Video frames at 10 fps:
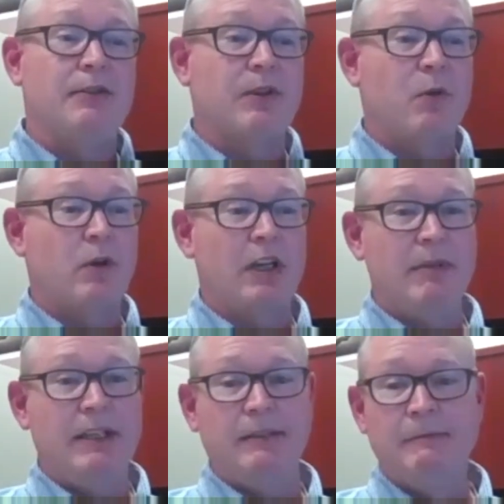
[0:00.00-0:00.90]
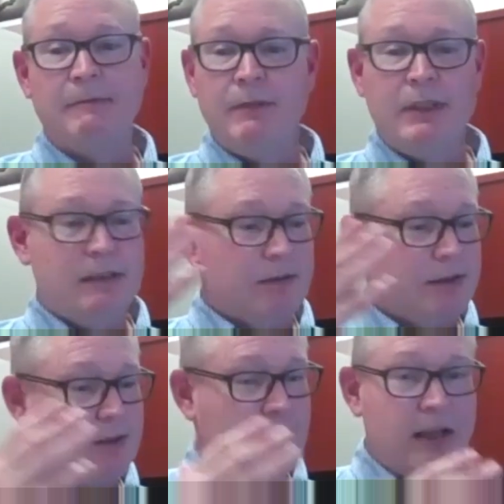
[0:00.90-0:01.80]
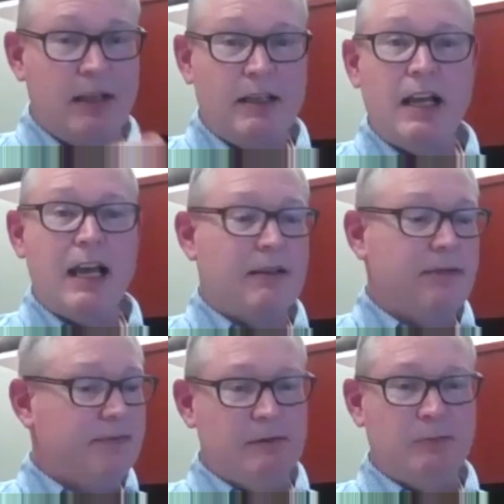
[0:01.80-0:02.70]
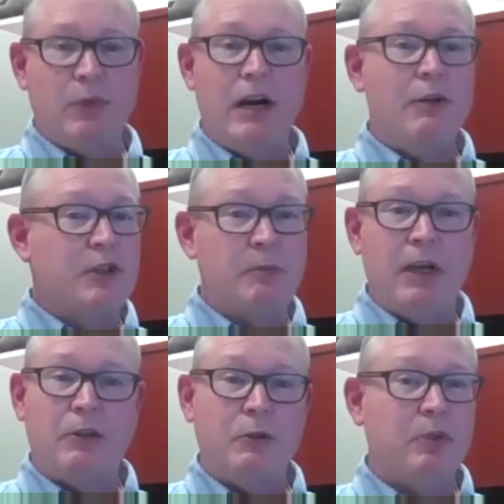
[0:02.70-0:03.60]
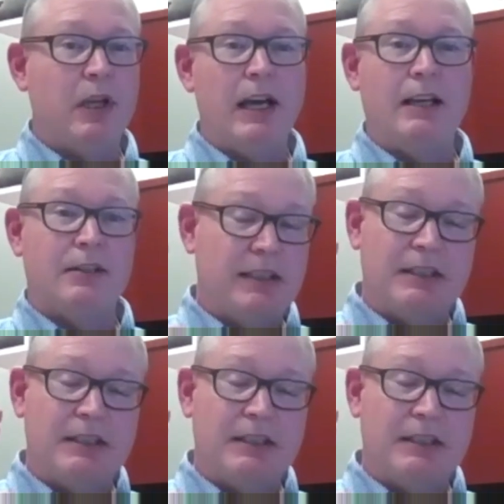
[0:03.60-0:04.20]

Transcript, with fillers: So we're going to be selling a lot of brown speckled platters.